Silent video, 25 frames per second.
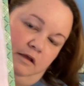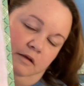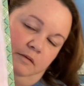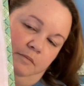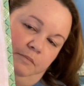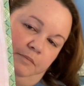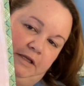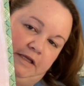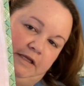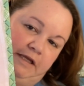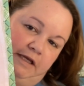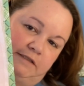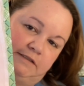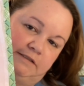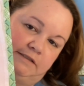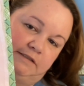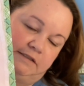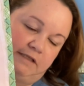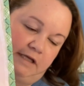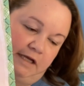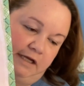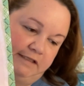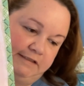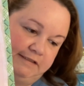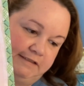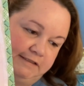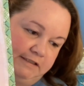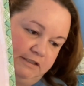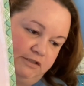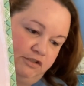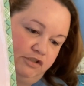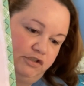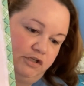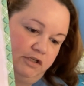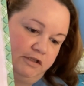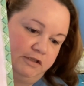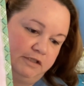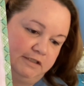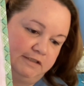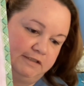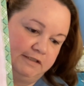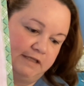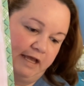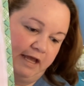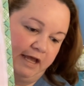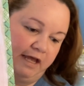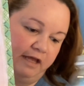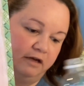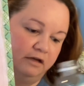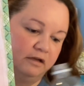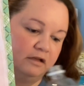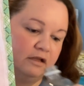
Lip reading: But yes, I stitched on this at